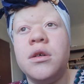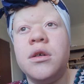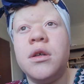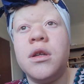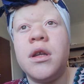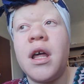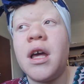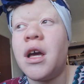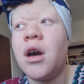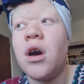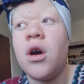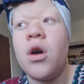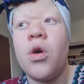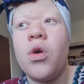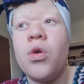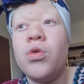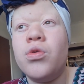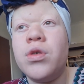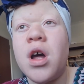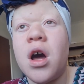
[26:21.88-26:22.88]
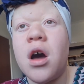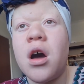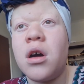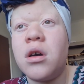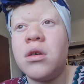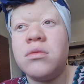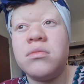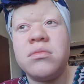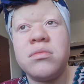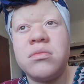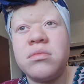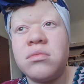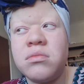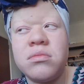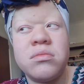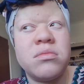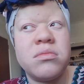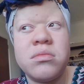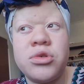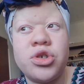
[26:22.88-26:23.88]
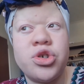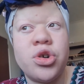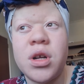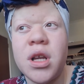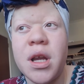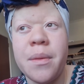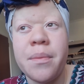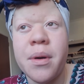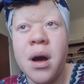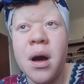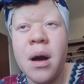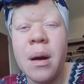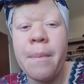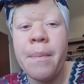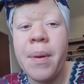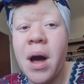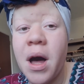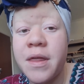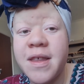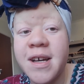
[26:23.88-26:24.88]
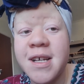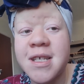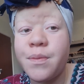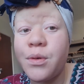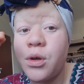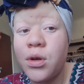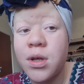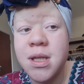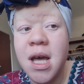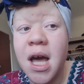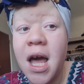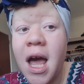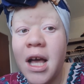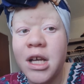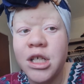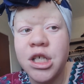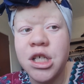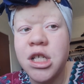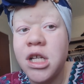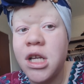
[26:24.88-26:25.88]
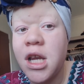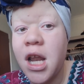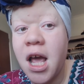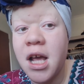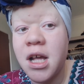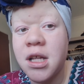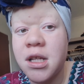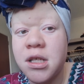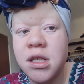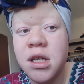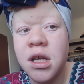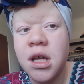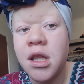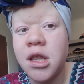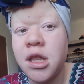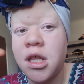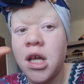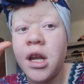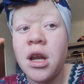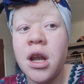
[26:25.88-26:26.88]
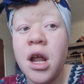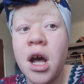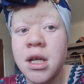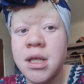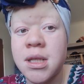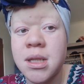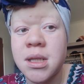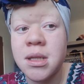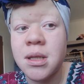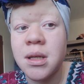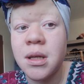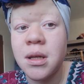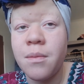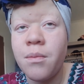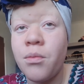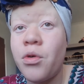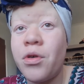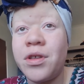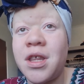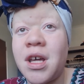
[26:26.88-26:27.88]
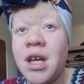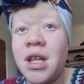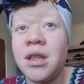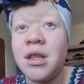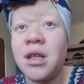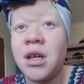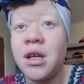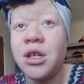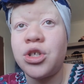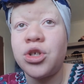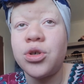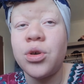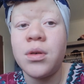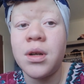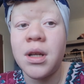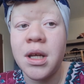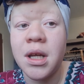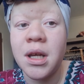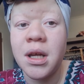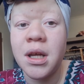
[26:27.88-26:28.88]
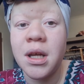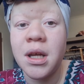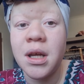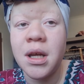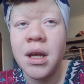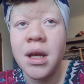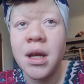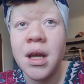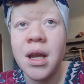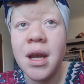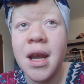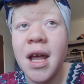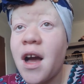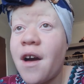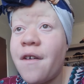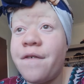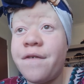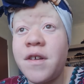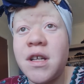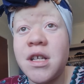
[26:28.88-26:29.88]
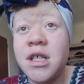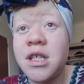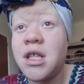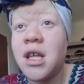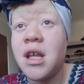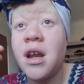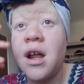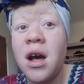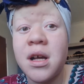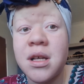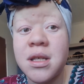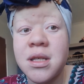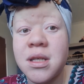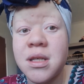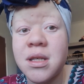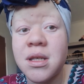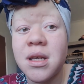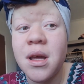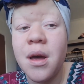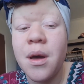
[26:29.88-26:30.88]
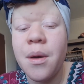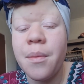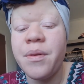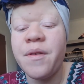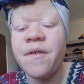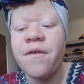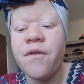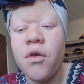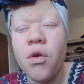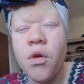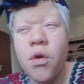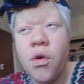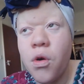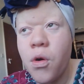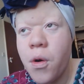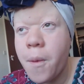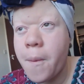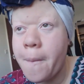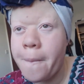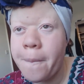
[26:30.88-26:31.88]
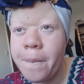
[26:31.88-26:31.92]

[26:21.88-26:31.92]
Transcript: like a whole nut chocolate bar, but that's because I actually liked the nuts more than the chocolate. Like, I finished the nuts before,